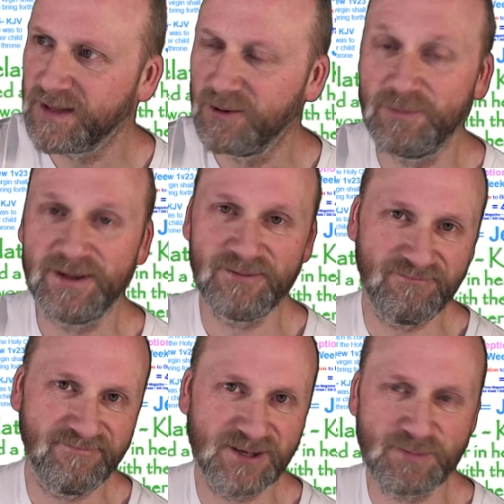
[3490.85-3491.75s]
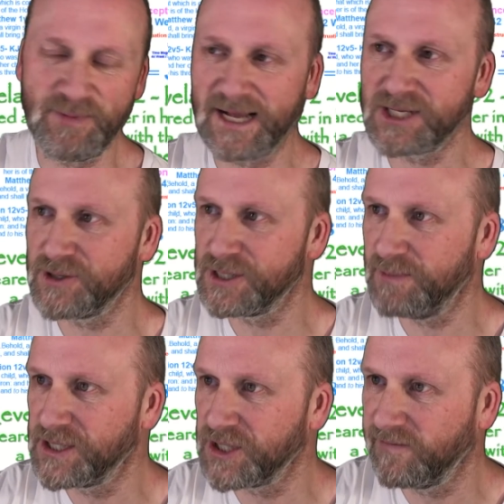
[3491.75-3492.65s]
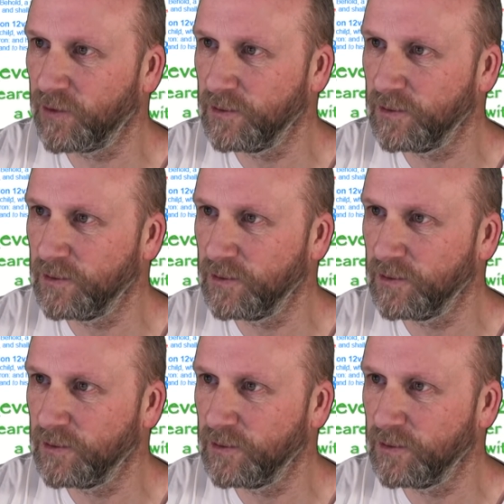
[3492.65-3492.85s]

It would be extra special if it